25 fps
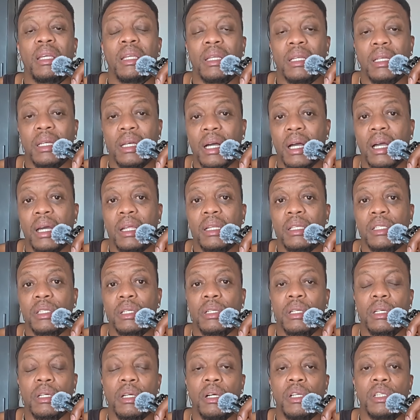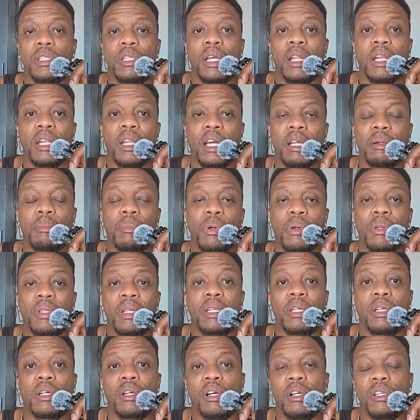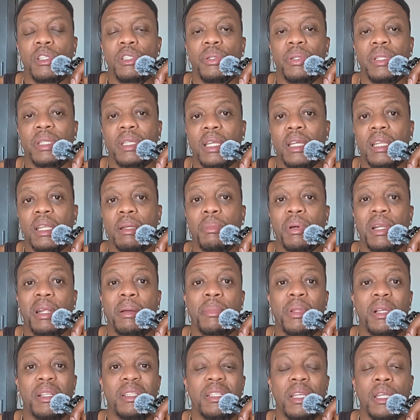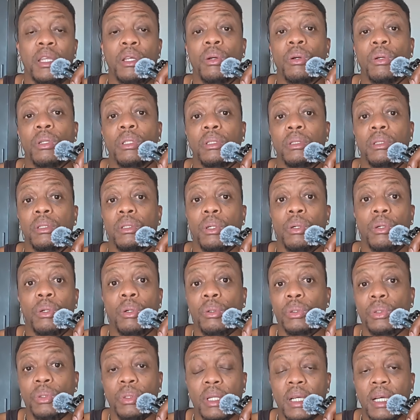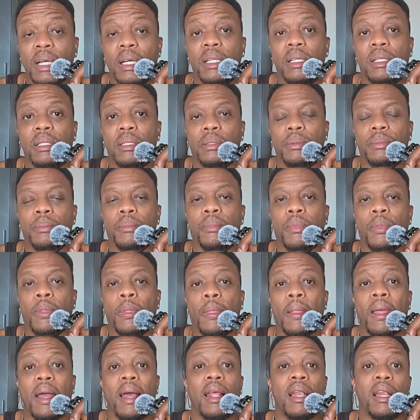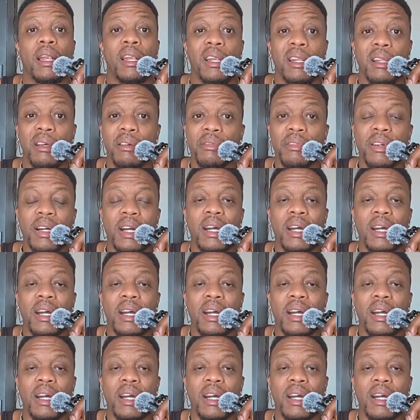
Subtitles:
in Ghana is going to cost you a lot more than it costs you in Kenya. But I'm not saying don't go to Ghana. I love